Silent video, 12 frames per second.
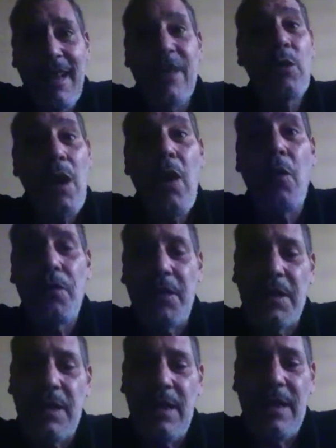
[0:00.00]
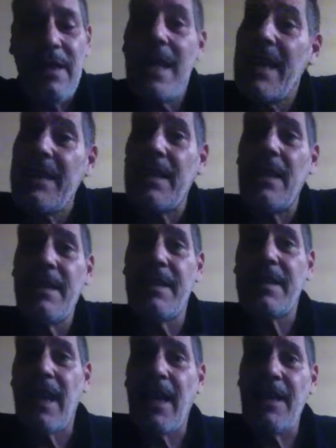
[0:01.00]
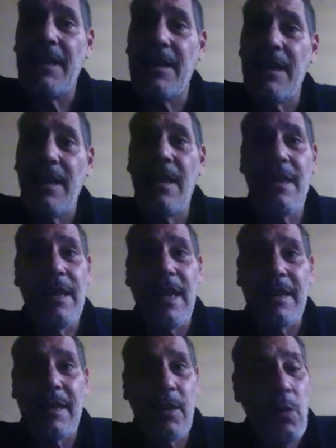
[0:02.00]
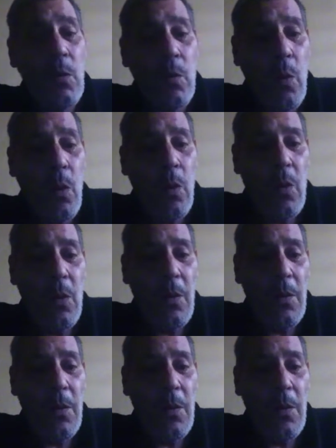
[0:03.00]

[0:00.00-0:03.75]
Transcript: It's quite obvious. Less states, less war.